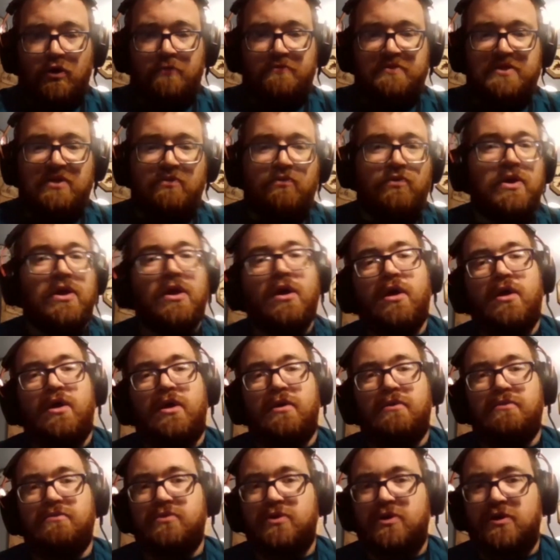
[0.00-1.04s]
And
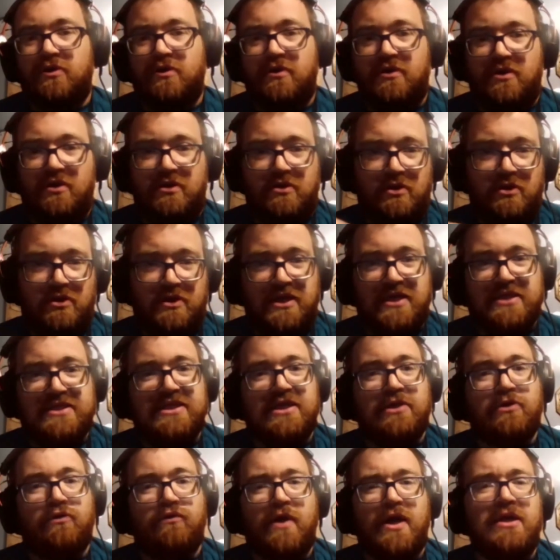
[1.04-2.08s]
it's
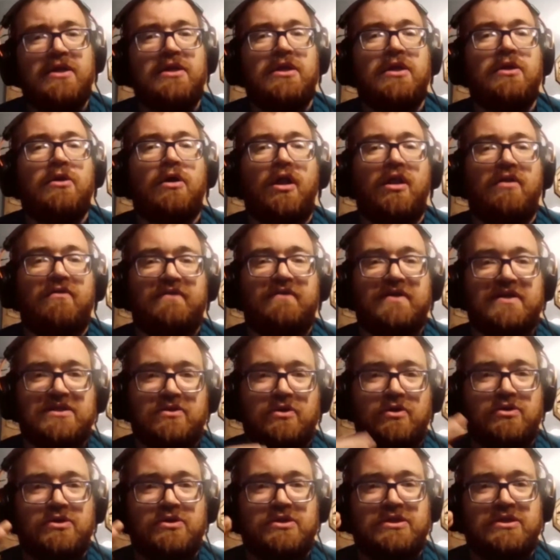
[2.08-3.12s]
ingrained in all of us.
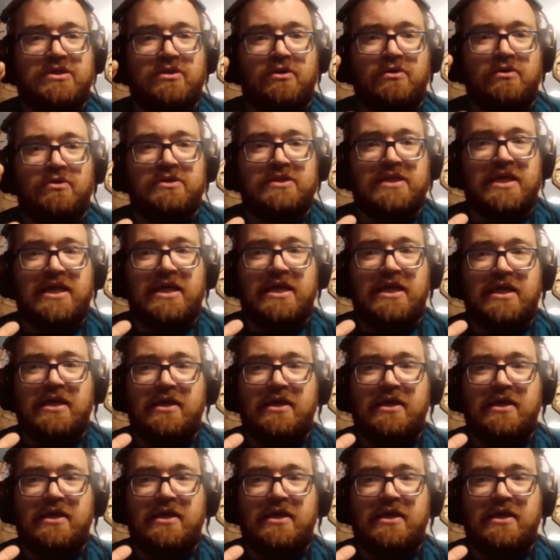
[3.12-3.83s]
There's a